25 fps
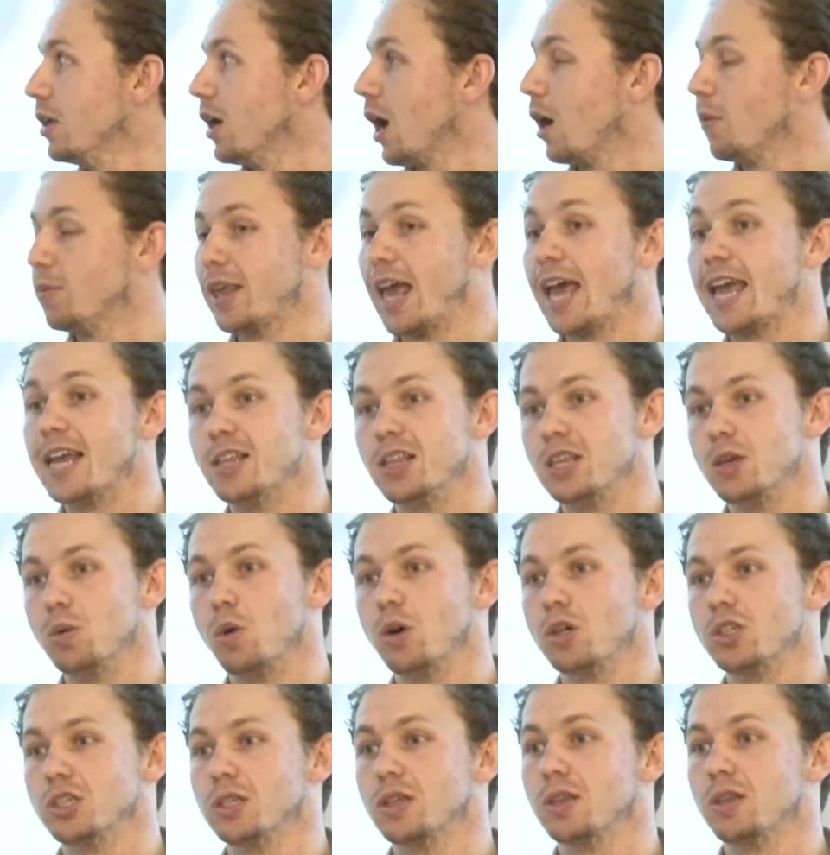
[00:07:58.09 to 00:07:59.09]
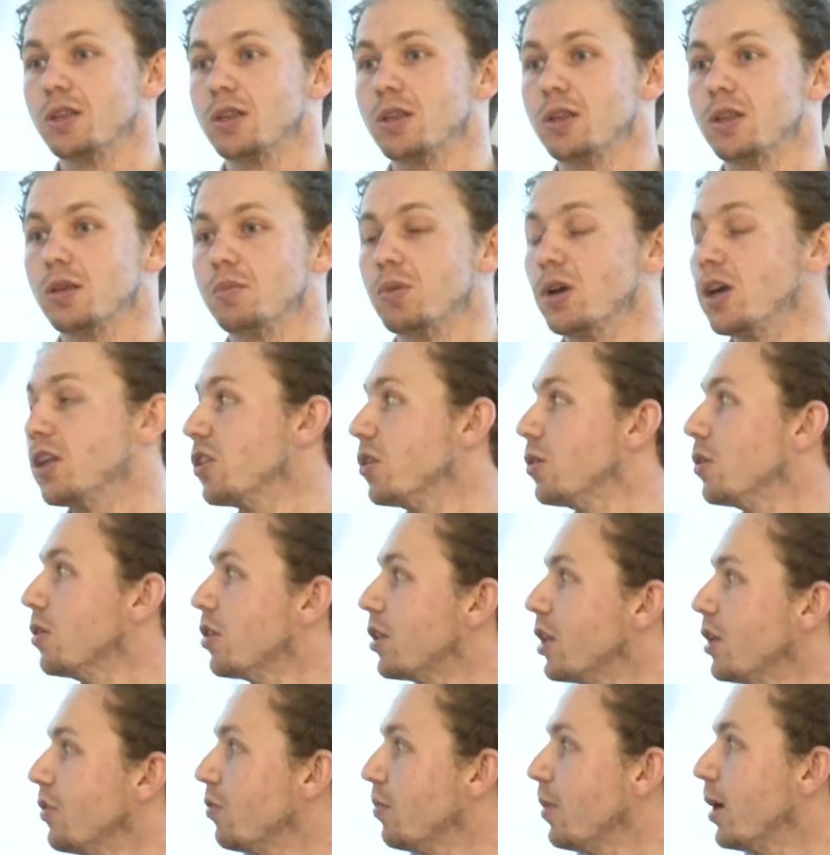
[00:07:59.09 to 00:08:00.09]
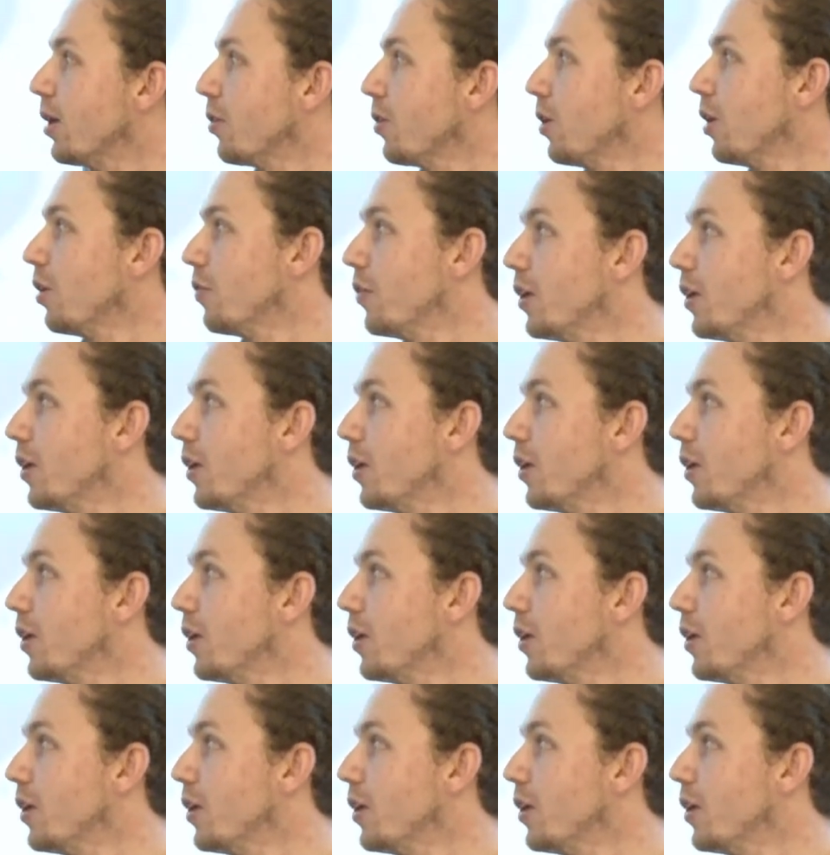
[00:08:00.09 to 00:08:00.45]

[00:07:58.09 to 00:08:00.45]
up to 80 washes. But as you can see from our graph